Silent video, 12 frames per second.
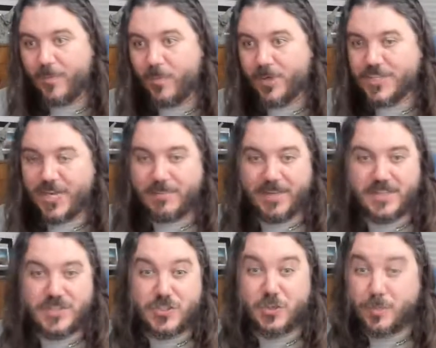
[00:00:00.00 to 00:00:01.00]
which I'm
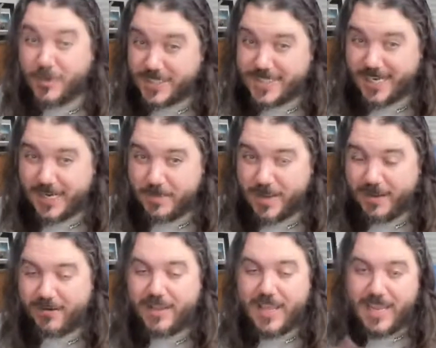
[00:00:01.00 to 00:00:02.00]
super excited
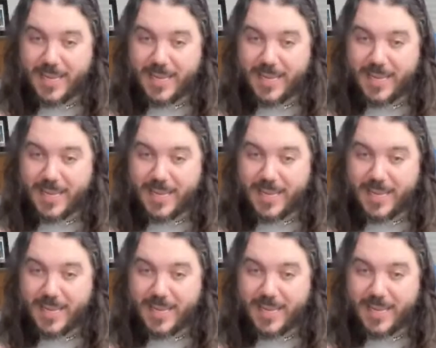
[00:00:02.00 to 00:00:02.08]
about